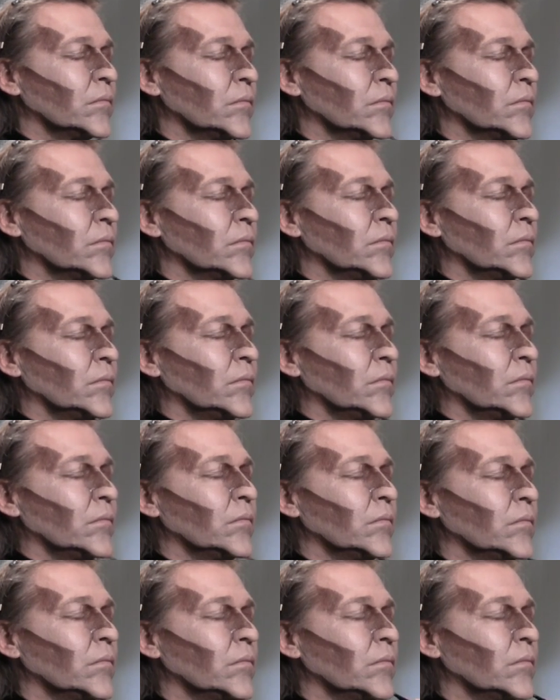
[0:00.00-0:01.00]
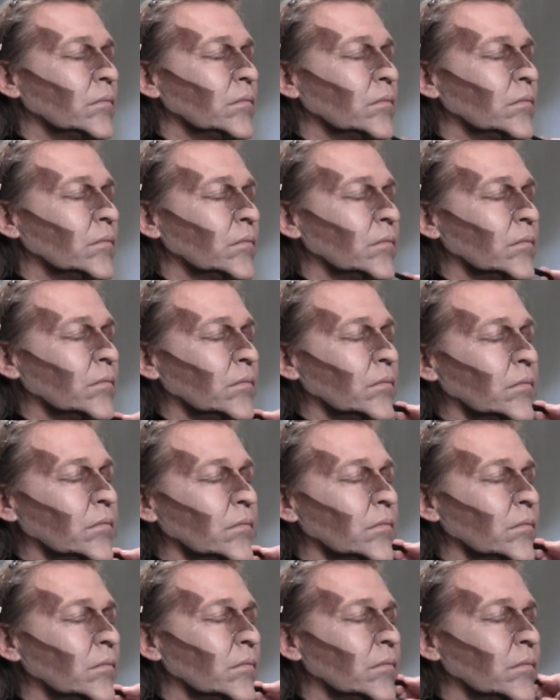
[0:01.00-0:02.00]
Yeah, this character was created in
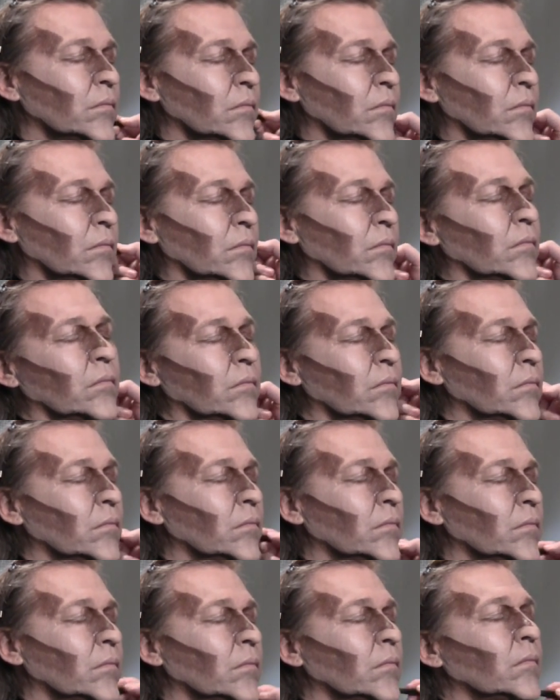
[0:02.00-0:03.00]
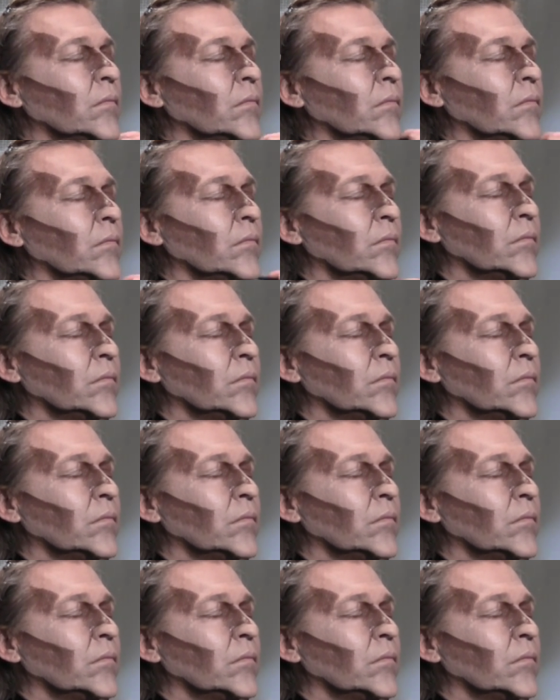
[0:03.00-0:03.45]
1984,